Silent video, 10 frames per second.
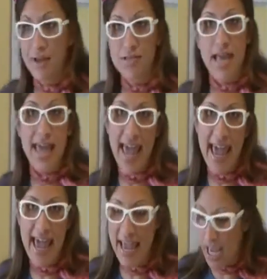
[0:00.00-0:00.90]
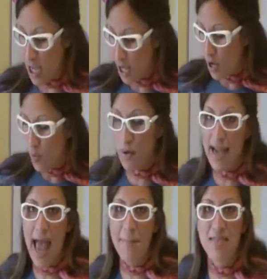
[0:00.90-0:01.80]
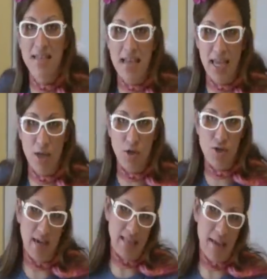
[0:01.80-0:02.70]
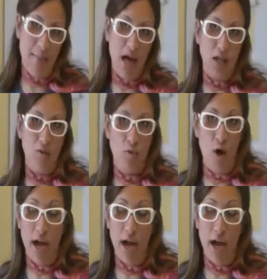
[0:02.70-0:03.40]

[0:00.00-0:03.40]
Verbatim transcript: and they'll say, hey, what happened the night you drank that bottle